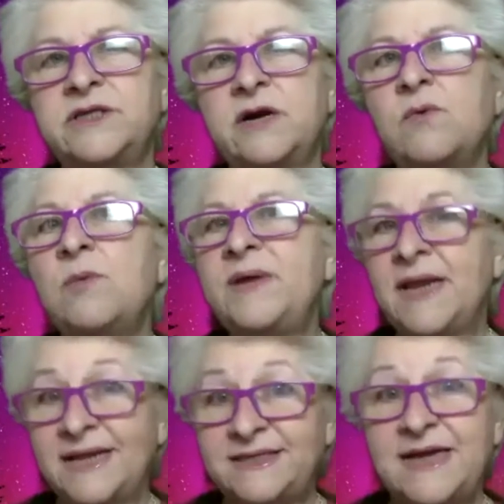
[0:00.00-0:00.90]
There will be
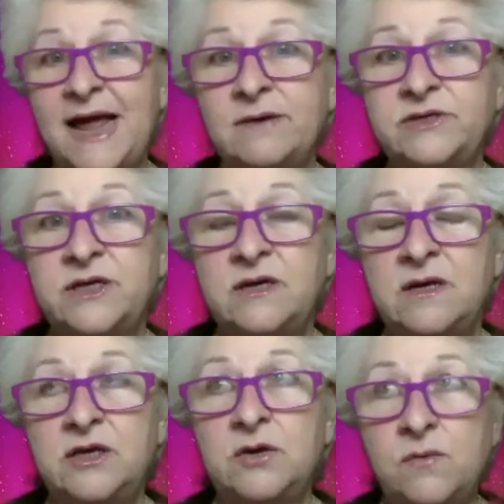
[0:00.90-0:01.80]
less doubt.
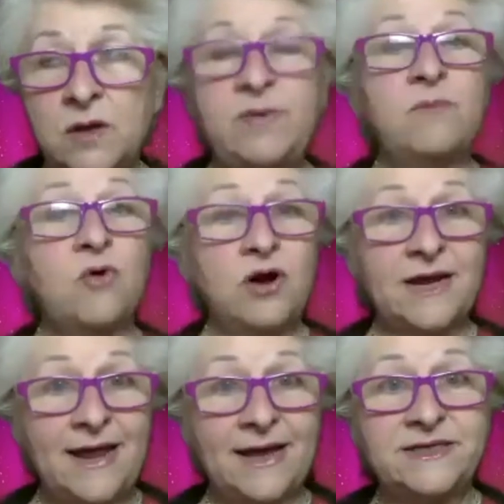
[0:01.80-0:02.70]
You will be more
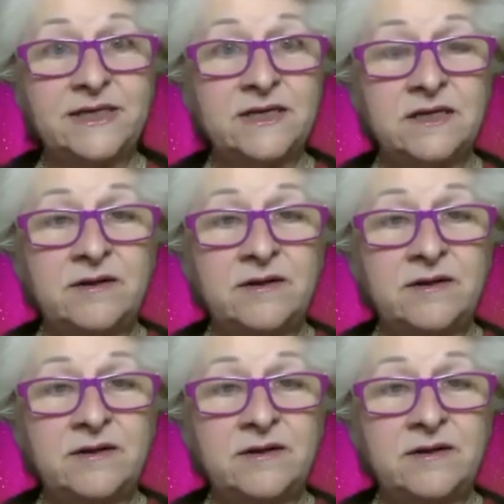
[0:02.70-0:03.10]
connected.